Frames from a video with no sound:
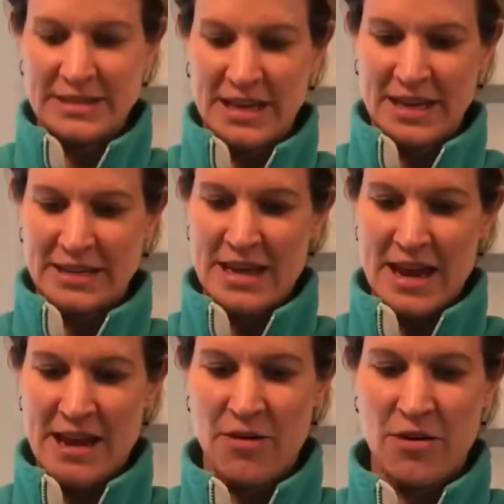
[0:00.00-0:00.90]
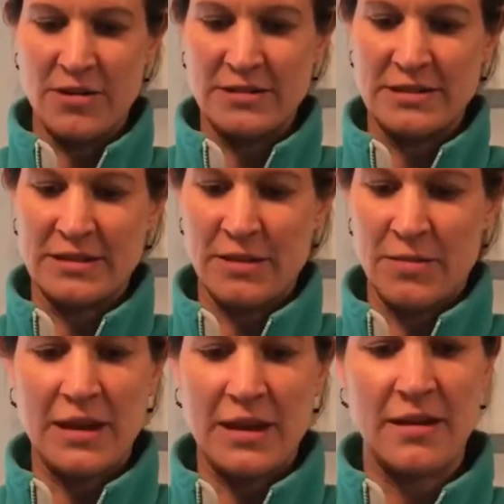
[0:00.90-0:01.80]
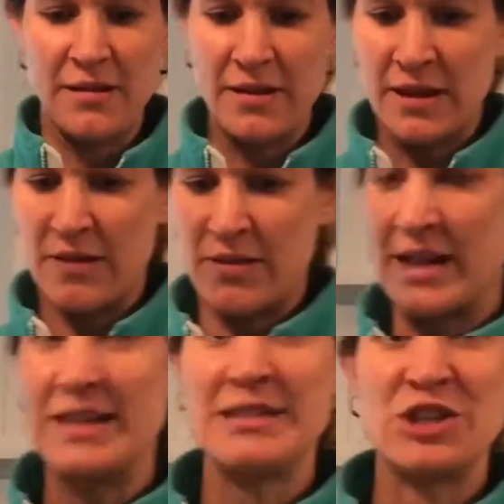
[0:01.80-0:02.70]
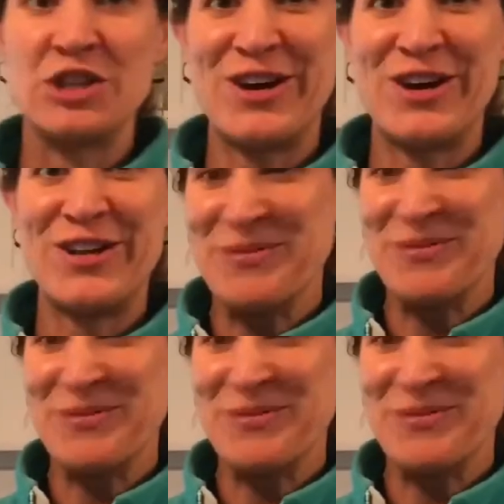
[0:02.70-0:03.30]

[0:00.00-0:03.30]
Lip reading: taste at all. It's gonna give it a nice dark color.